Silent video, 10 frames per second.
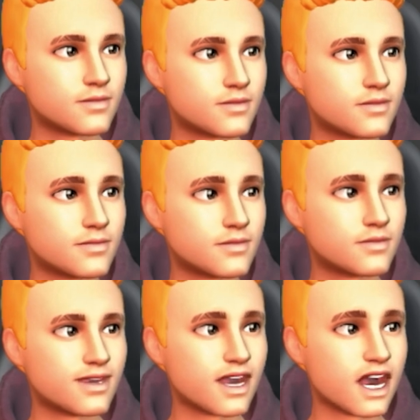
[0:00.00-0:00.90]
and
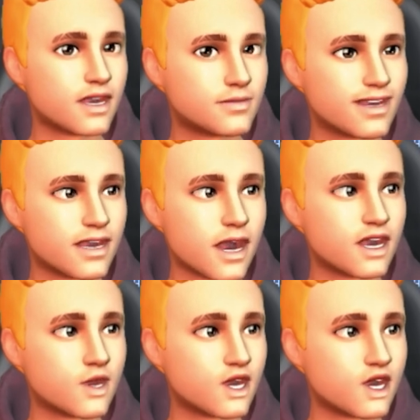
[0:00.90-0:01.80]
then here I'm
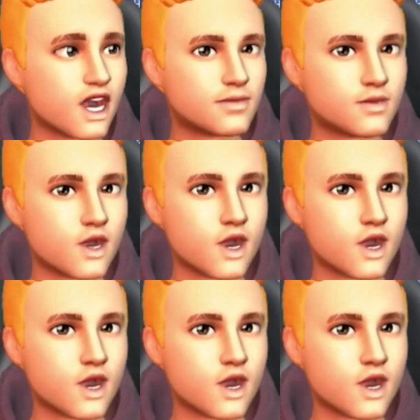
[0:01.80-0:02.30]
going to blue.